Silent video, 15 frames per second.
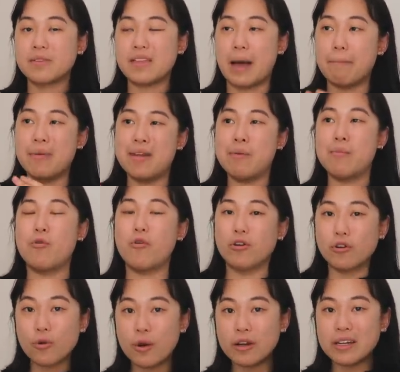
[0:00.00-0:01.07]
that minimum
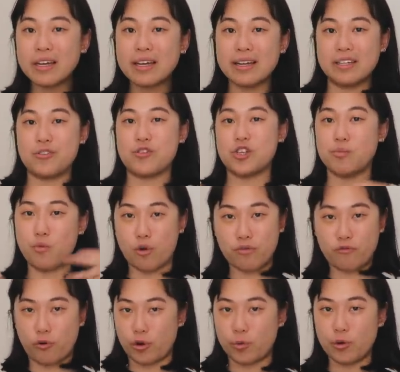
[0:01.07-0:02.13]
order quantity and it's just more
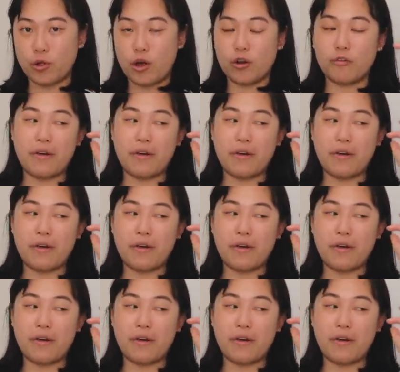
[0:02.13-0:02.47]
affordable all